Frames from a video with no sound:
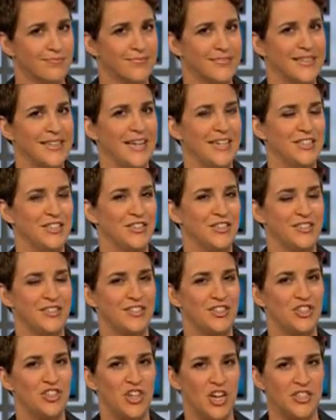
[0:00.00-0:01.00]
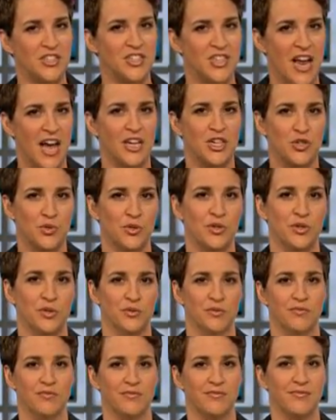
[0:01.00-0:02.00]
That's just not true.
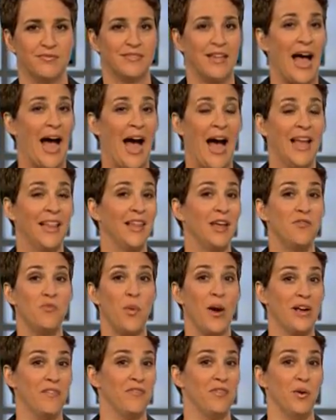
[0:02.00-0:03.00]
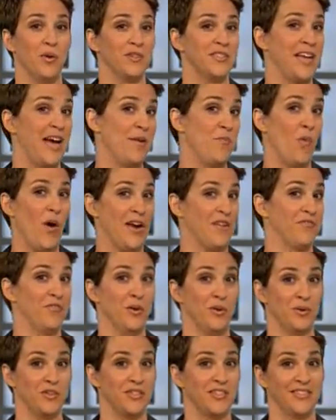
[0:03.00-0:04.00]
I love white folks. I'm white
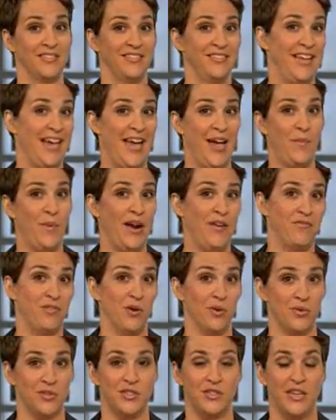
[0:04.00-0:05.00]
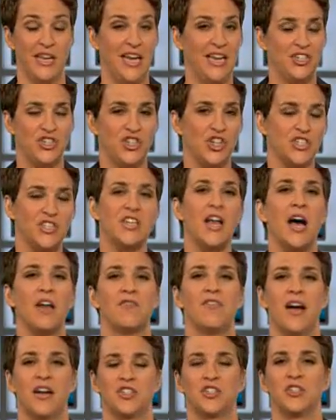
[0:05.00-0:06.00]
folks. Yay, white folks. It's just
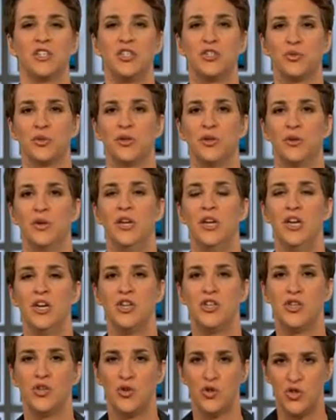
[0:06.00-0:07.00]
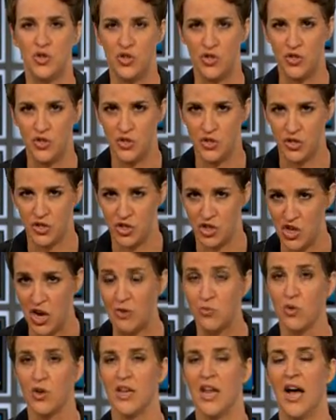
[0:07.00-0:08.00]
not factually true to
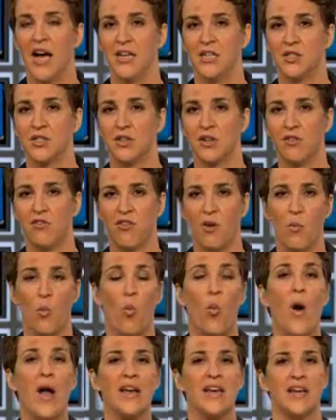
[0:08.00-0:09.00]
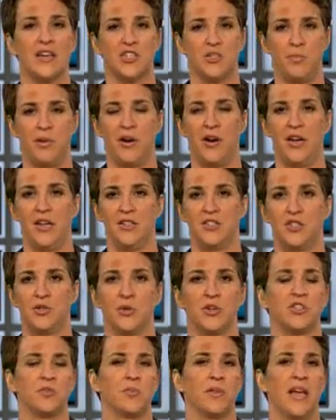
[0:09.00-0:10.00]
generalize from white experience
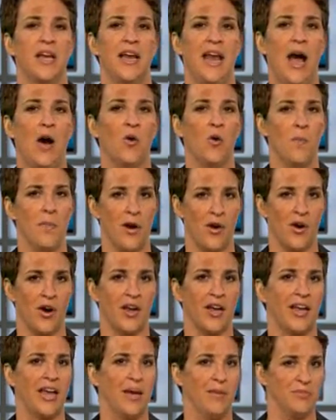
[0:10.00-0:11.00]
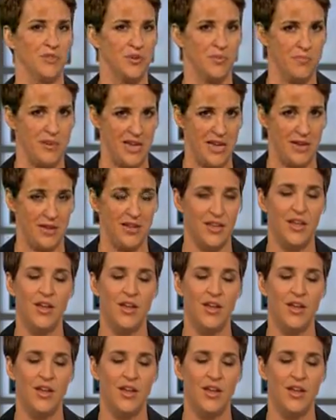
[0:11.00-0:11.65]
to explain how America came to be.